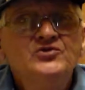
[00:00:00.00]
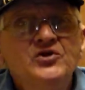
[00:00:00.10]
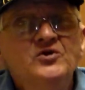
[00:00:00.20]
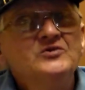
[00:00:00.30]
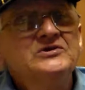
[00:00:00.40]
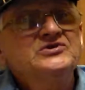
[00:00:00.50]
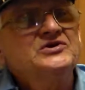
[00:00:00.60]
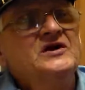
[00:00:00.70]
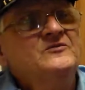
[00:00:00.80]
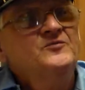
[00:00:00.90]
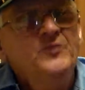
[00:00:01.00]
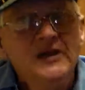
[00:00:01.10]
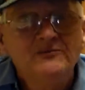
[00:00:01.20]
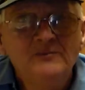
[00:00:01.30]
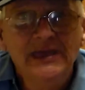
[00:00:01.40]
to
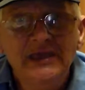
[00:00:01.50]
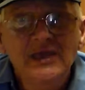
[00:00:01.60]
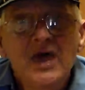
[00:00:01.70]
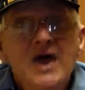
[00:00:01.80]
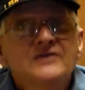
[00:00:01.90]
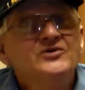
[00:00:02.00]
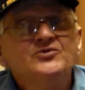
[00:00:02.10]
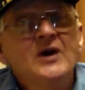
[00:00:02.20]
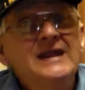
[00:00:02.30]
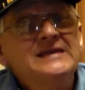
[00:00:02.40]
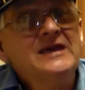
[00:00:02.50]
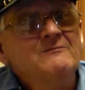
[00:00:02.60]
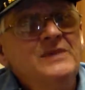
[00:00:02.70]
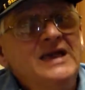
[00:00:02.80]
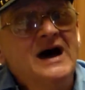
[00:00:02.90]
convict me, to try to
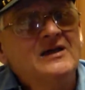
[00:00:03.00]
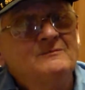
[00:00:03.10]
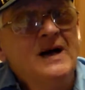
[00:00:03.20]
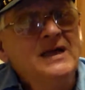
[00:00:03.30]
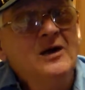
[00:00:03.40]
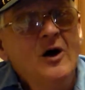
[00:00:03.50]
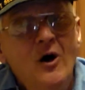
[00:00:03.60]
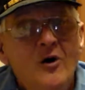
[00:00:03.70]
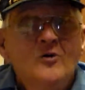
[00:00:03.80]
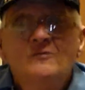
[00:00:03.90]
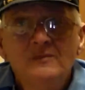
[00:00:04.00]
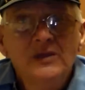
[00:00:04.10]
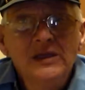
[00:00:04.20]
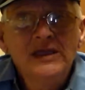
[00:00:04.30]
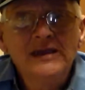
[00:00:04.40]
get me out of my home
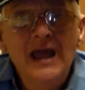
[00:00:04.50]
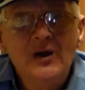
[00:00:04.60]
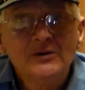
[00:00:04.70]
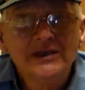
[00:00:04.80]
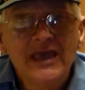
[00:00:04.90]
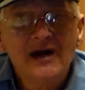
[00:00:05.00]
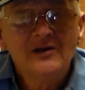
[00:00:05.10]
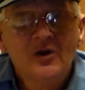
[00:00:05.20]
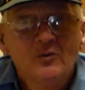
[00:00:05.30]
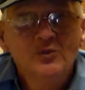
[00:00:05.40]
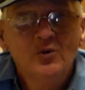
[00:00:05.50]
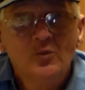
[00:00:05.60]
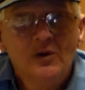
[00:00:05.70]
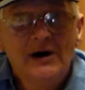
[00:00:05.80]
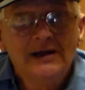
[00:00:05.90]
in Howard County on
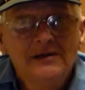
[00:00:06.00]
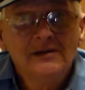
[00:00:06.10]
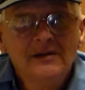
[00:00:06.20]
Route 1.